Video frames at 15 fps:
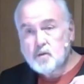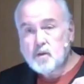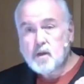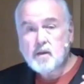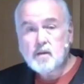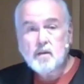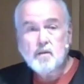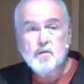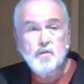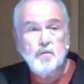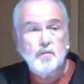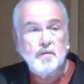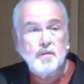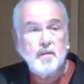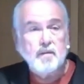Kennedy
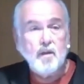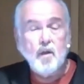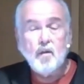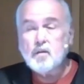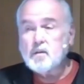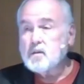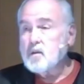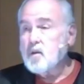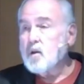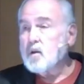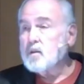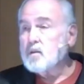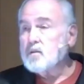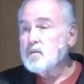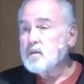Shultz, had taught
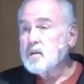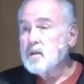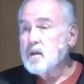us,